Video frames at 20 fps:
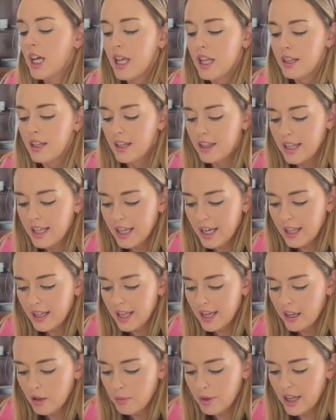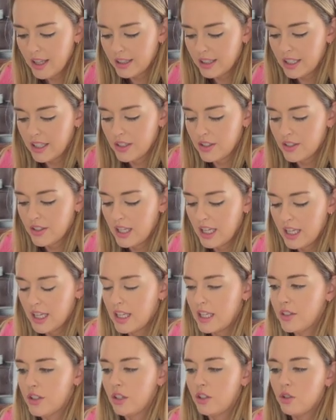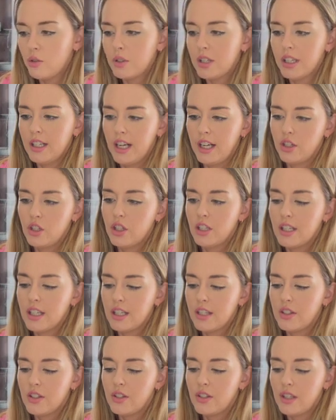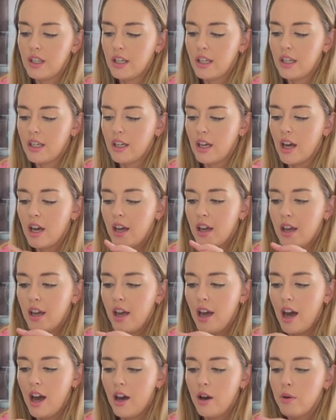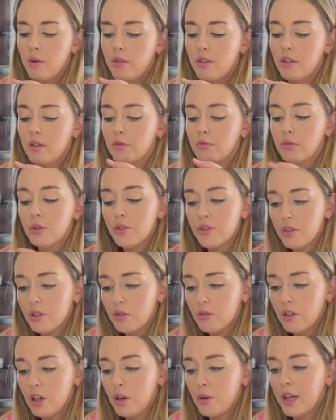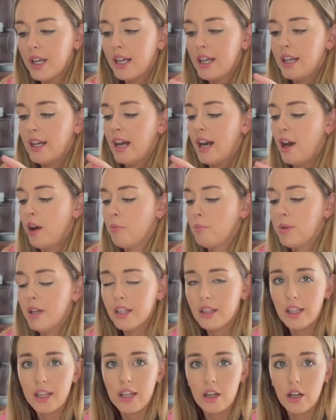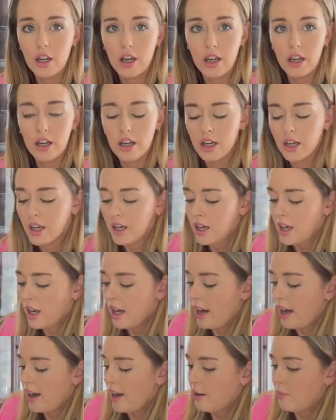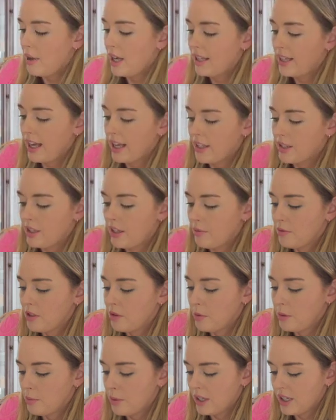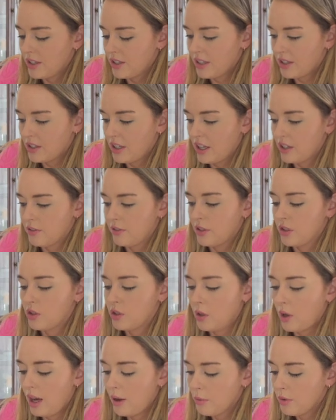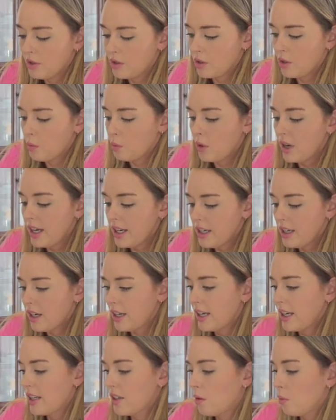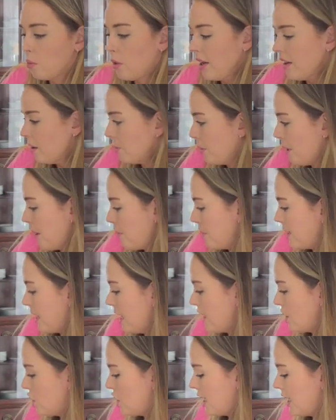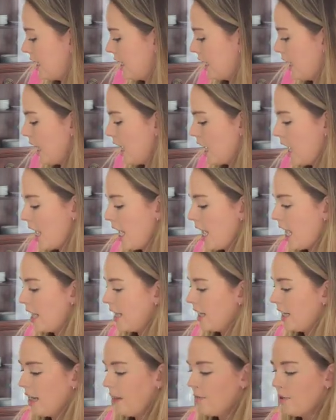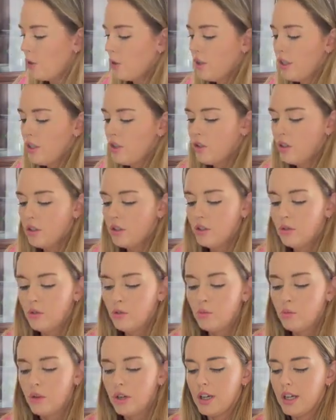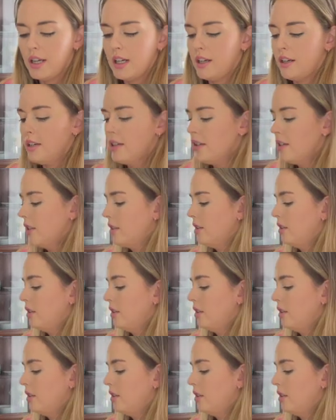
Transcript: The thing I like about this is you can actually see how the roots are growing, how big they are, and that seems to be pretty successful. So I will do one in the water propagation, and then I'm going to do one